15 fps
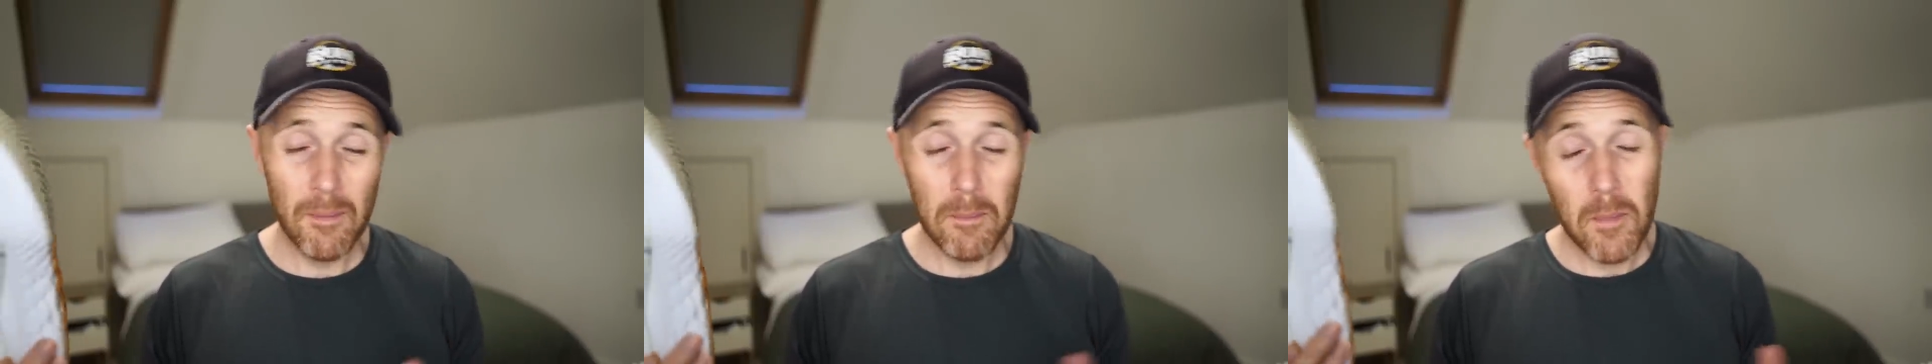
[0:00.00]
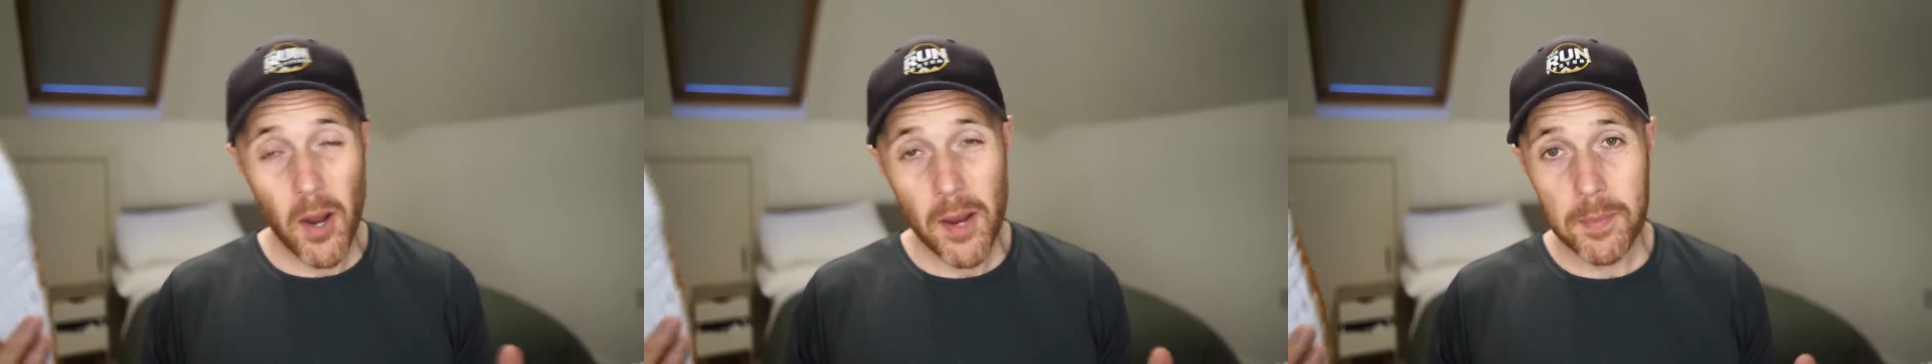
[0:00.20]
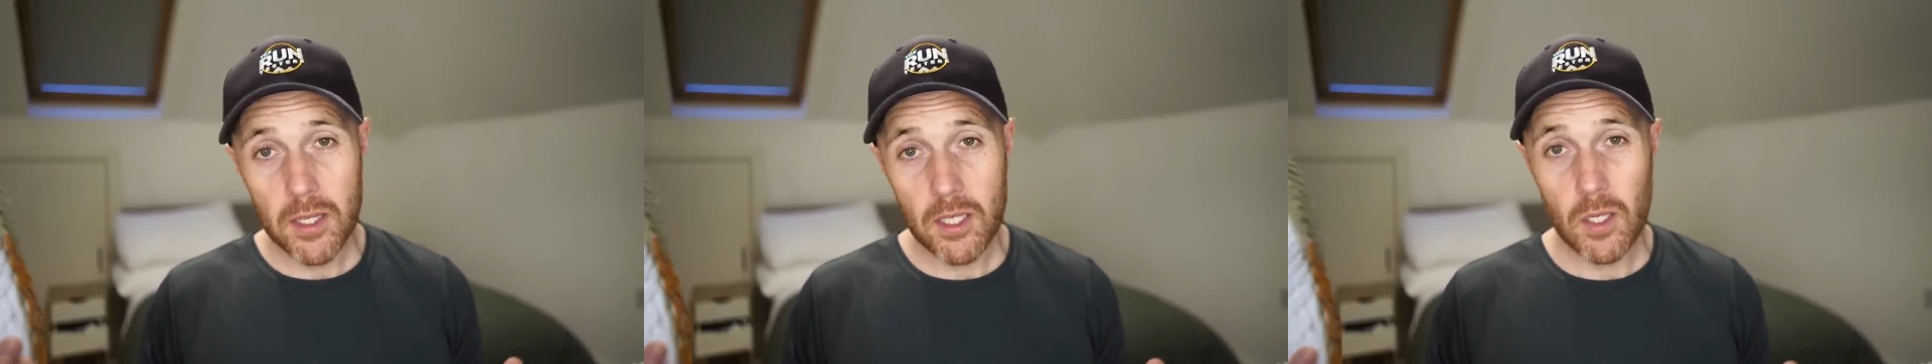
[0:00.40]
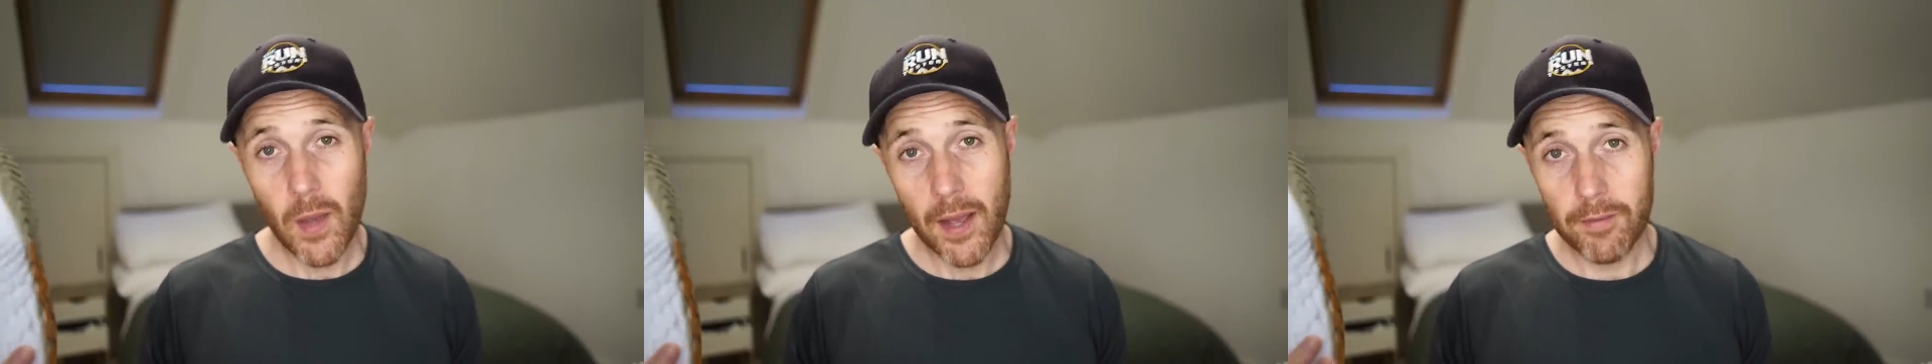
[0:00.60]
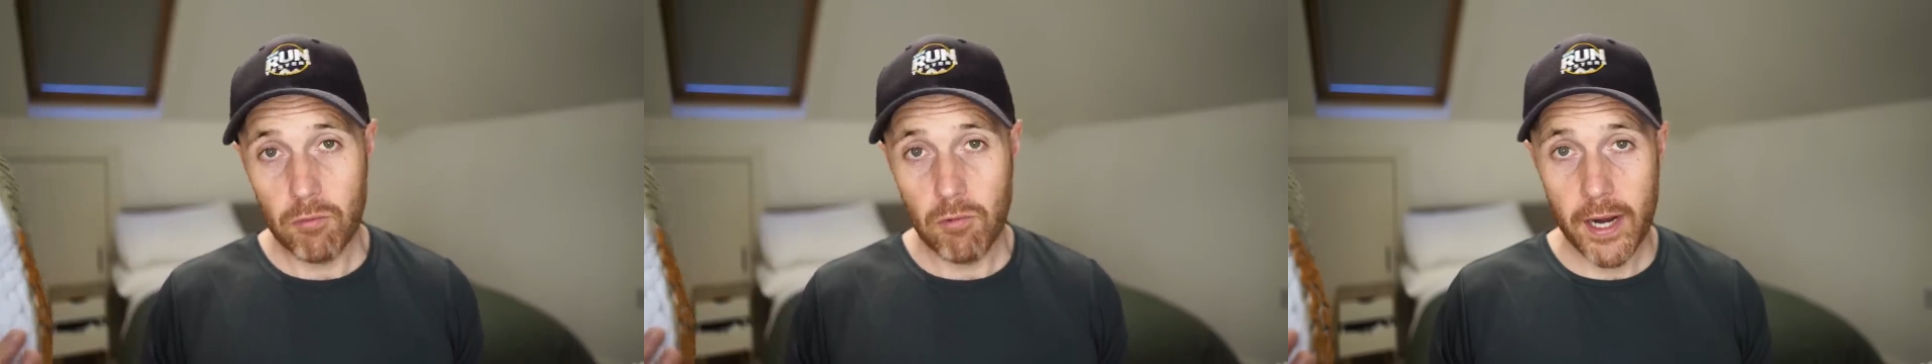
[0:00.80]
Might be that you
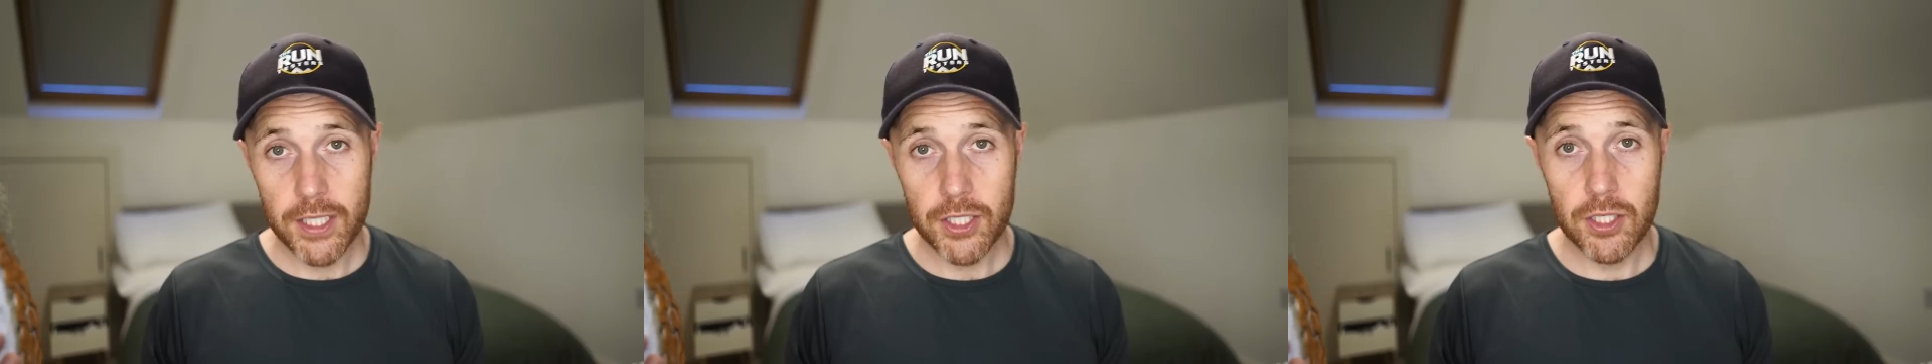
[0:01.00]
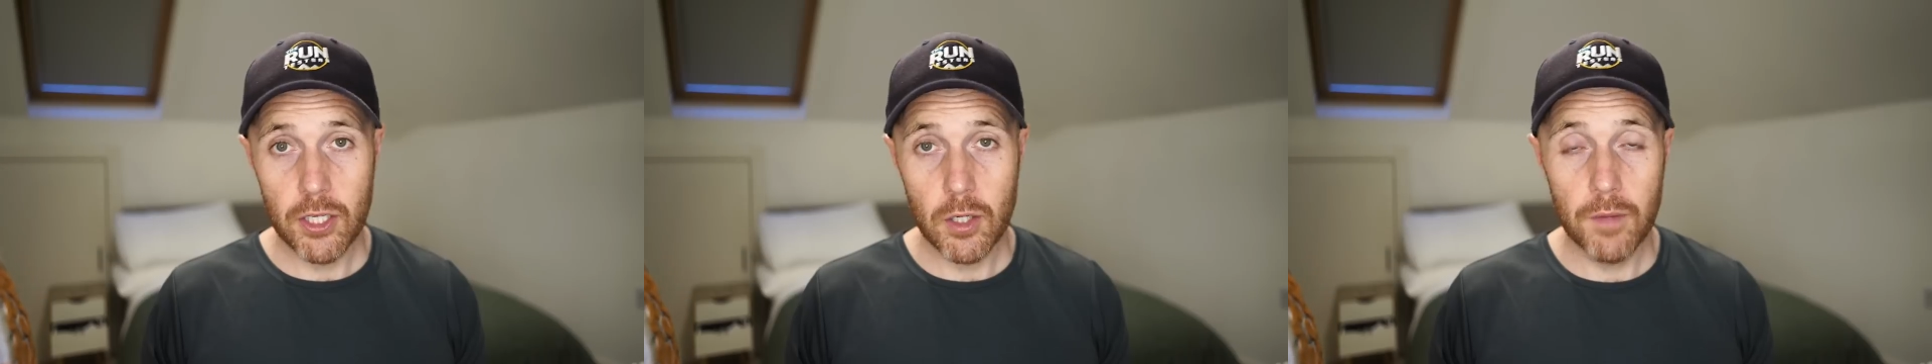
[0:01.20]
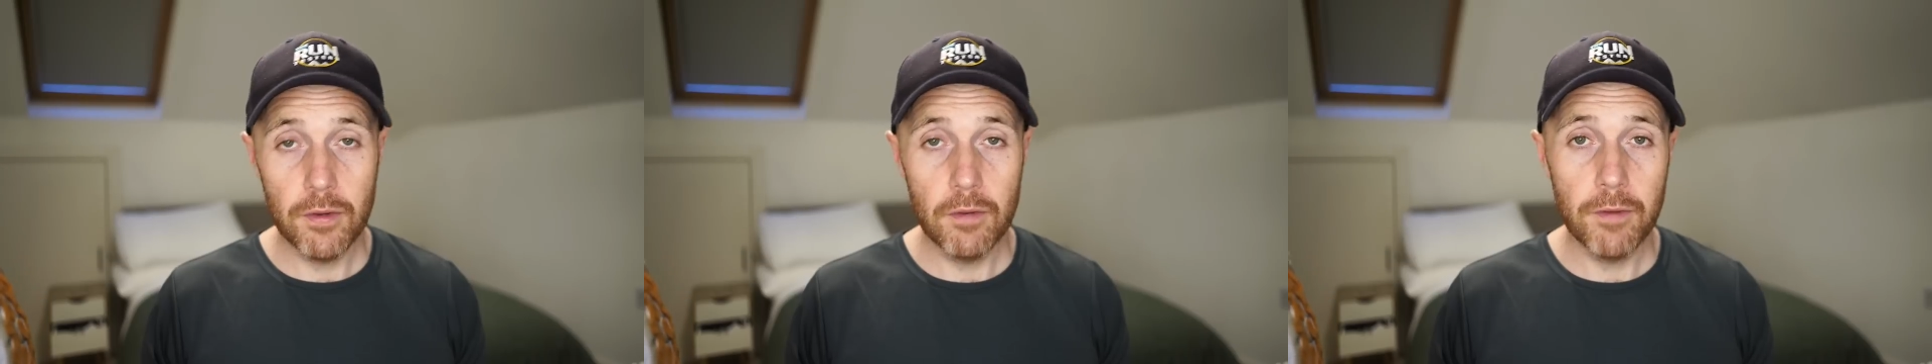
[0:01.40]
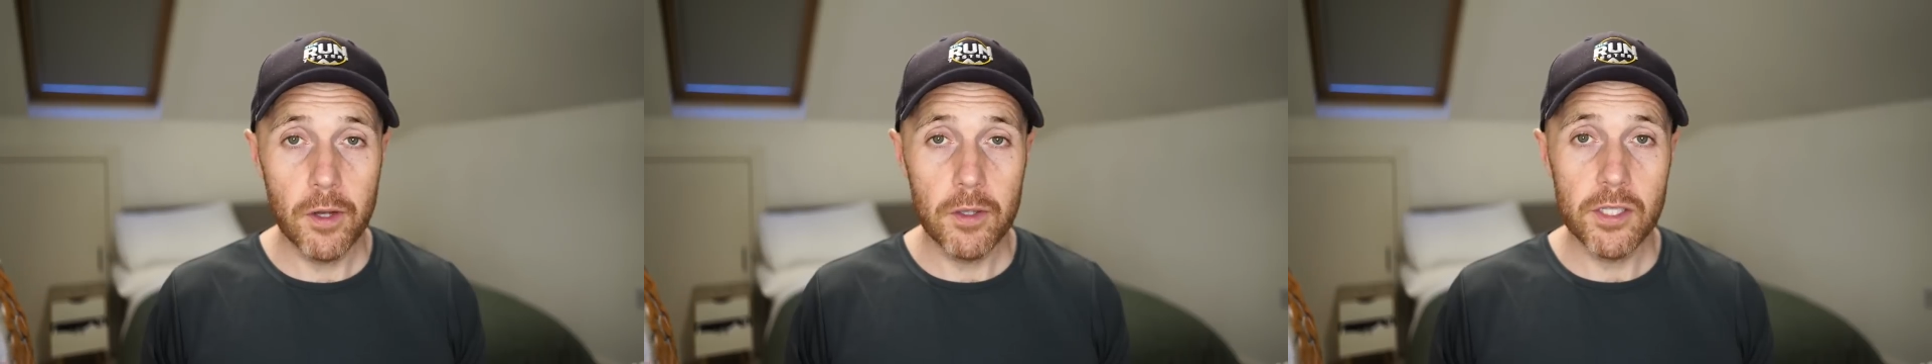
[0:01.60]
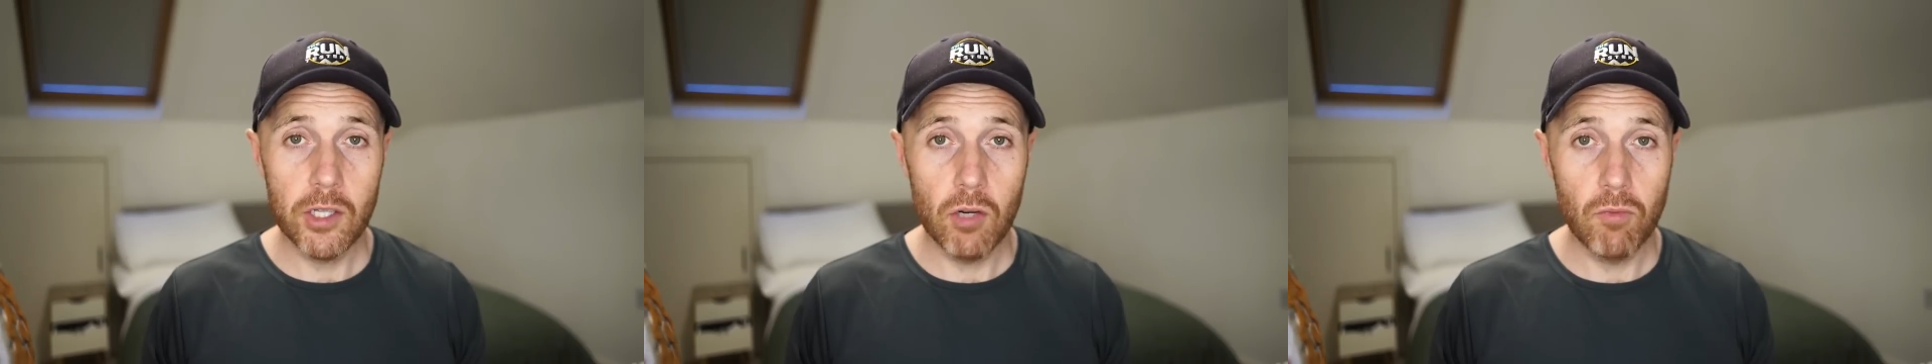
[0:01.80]
have a race shoe if you're
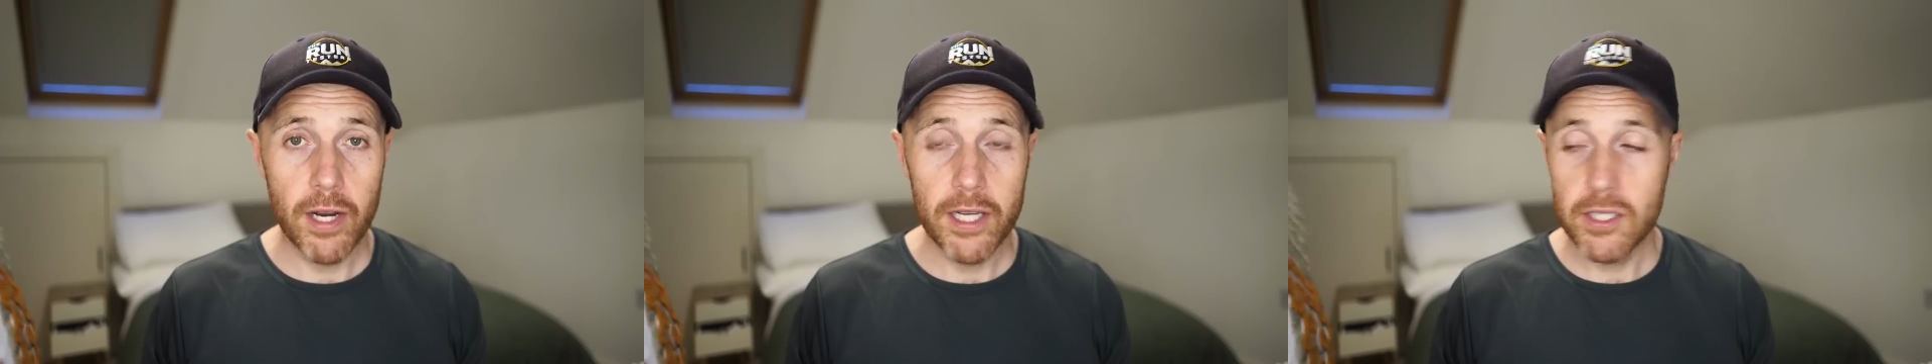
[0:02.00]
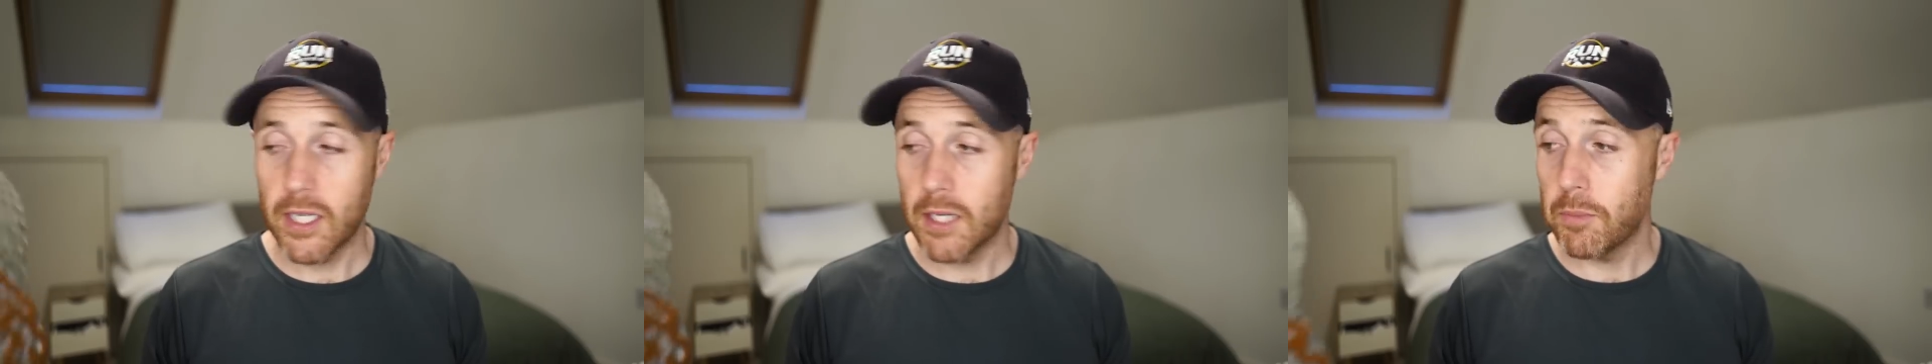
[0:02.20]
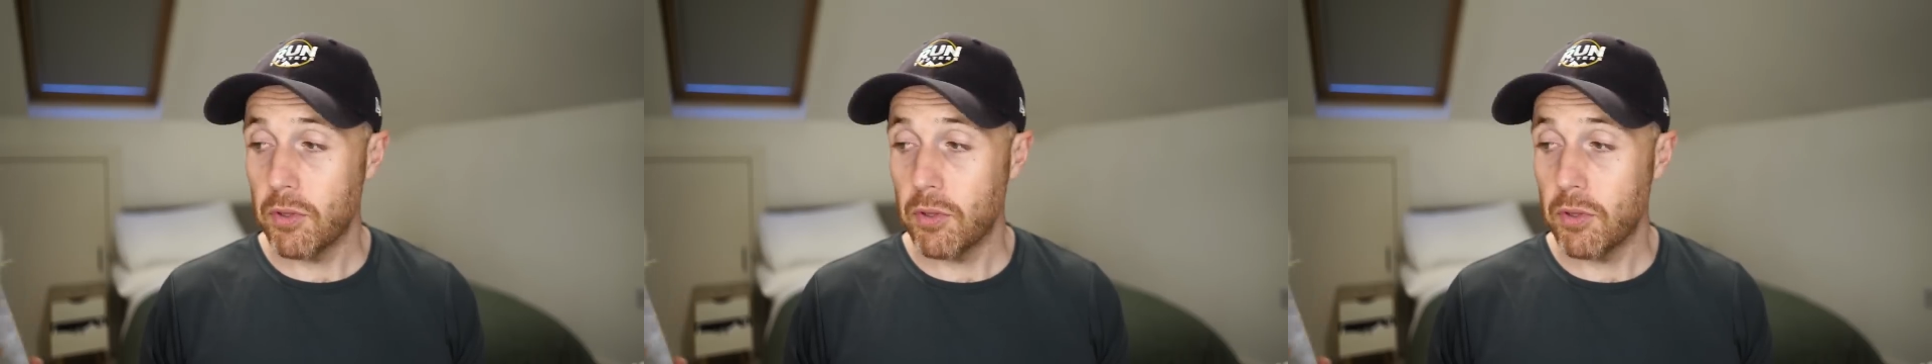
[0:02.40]
focusing on racing,